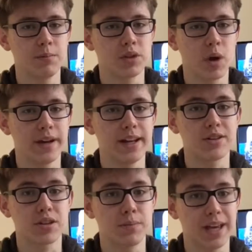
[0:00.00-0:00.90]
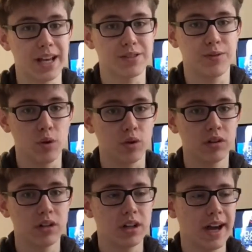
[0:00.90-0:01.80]
going into the PS4,
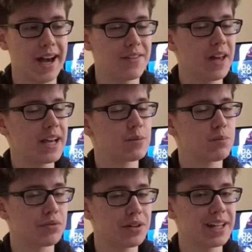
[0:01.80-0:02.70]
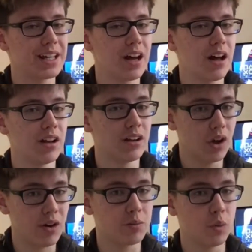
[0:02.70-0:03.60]
and that is a
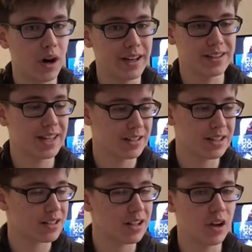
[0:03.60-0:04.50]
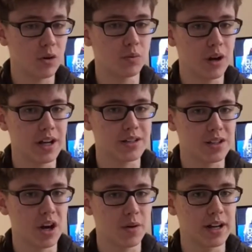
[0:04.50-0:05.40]
lot of wire. That's a lot of wires to
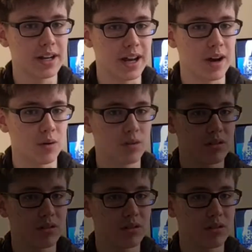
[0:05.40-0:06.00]
go in and out.